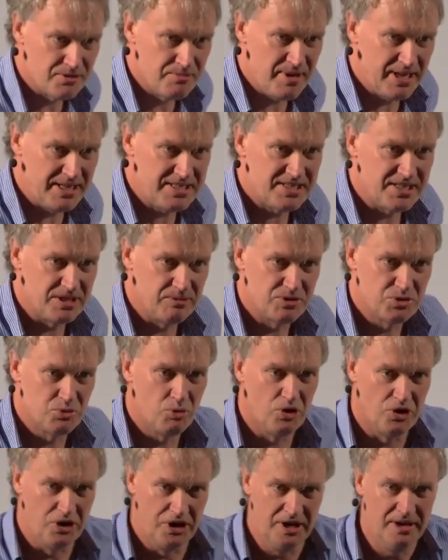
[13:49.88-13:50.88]
for medicine was
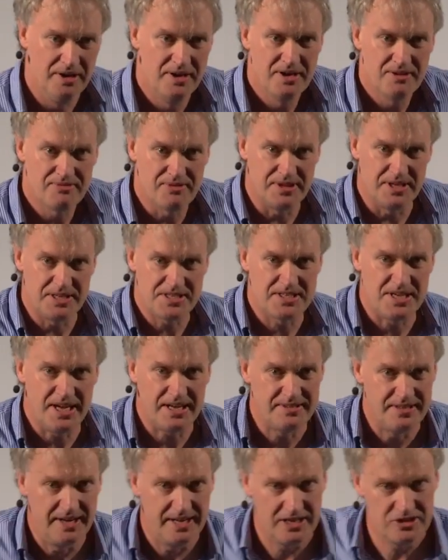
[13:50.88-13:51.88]
won for this
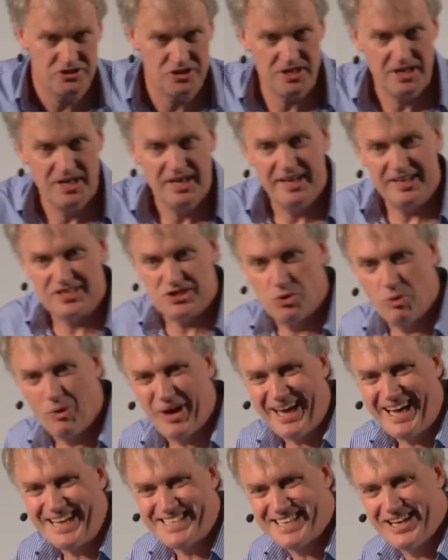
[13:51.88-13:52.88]
technology. It's a
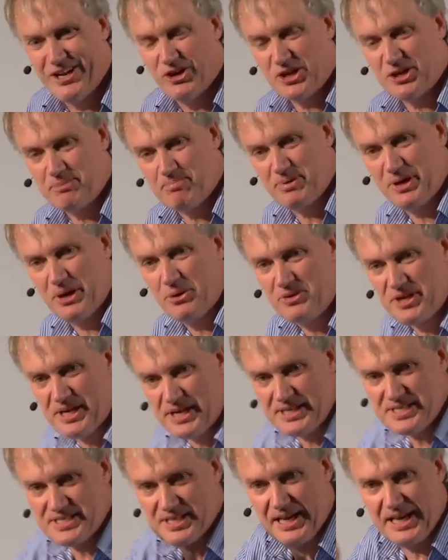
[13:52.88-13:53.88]
way to look at
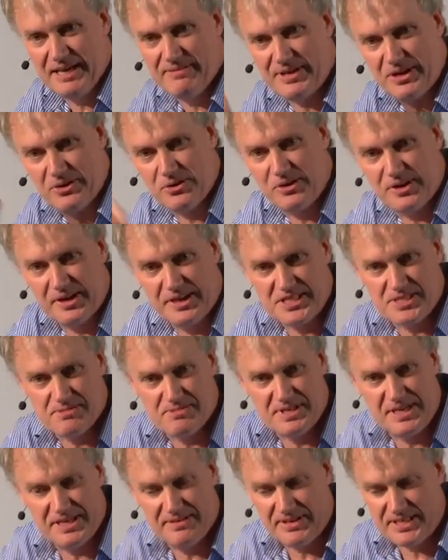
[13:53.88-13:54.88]
proteins in living
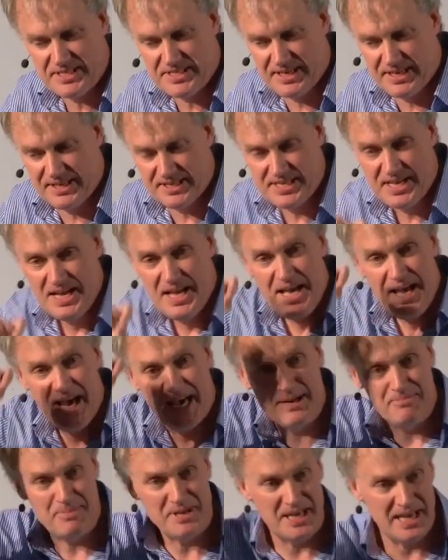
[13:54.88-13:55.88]
organisms and living cells.
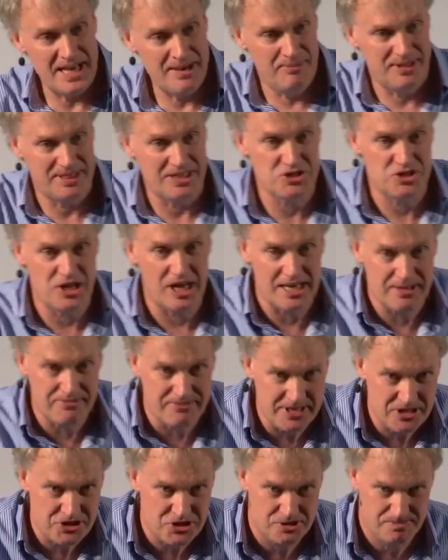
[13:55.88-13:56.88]
And it began with the
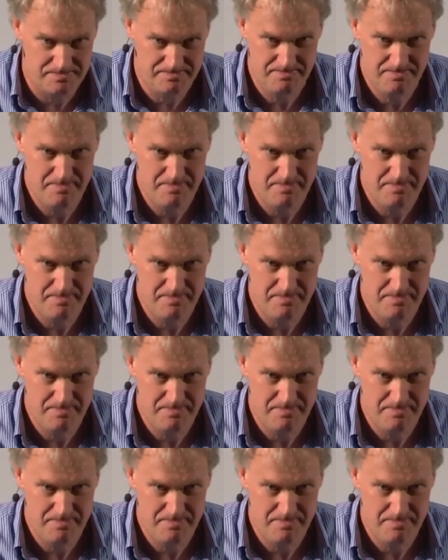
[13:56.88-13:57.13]
jellyfish.